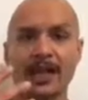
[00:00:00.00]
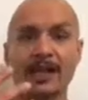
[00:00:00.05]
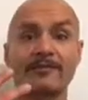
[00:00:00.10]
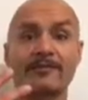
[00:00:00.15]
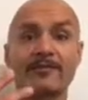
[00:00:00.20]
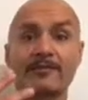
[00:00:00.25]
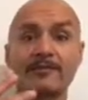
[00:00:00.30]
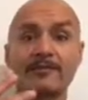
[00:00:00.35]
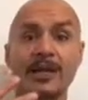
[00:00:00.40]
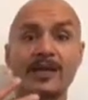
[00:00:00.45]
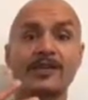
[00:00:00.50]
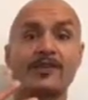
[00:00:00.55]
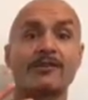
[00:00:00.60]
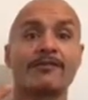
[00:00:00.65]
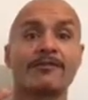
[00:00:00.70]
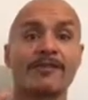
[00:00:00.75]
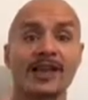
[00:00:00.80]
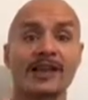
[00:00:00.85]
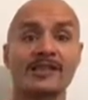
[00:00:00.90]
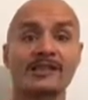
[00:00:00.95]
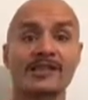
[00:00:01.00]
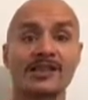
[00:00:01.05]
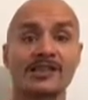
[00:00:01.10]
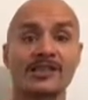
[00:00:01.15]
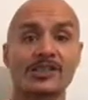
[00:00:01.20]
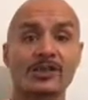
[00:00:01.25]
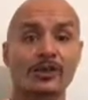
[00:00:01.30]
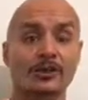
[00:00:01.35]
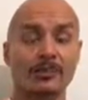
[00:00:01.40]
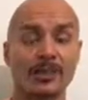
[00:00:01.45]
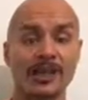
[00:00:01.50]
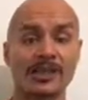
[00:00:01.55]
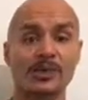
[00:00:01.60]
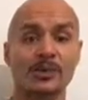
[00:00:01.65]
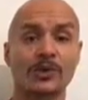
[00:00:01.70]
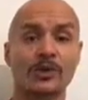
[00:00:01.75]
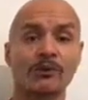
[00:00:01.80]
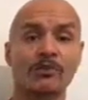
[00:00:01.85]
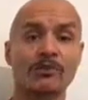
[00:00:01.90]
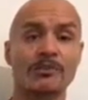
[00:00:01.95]
And for men, your face tends to look
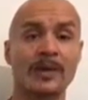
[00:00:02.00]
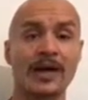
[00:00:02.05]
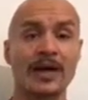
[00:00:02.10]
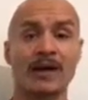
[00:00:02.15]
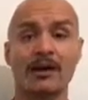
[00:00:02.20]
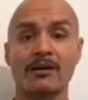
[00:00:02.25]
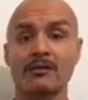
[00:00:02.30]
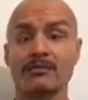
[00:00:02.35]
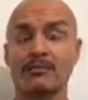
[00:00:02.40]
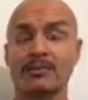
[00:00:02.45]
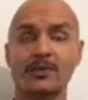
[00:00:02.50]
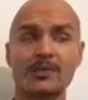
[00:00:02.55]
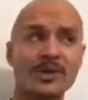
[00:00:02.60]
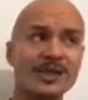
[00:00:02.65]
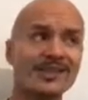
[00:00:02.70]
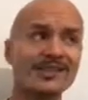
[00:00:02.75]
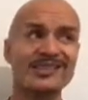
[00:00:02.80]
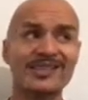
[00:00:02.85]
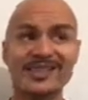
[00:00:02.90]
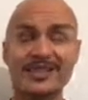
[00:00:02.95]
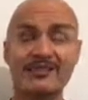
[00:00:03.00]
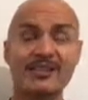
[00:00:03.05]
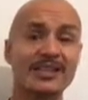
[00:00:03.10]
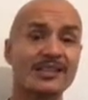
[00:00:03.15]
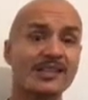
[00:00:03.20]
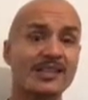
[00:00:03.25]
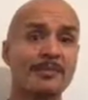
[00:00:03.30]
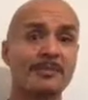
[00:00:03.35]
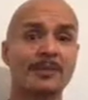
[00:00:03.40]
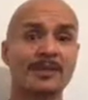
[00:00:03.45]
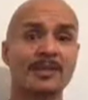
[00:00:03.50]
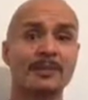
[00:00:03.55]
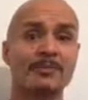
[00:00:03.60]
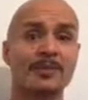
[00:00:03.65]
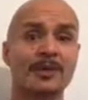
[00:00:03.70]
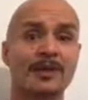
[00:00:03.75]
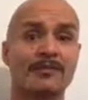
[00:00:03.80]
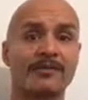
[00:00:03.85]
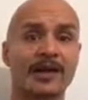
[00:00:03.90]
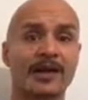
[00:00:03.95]
best when you're about between 7 and 10%
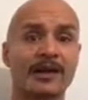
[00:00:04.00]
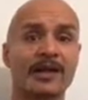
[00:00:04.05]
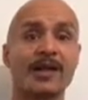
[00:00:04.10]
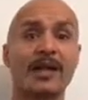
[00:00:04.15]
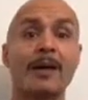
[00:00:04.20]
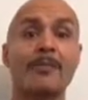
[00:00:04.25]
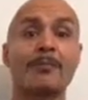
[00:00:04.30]
body fat.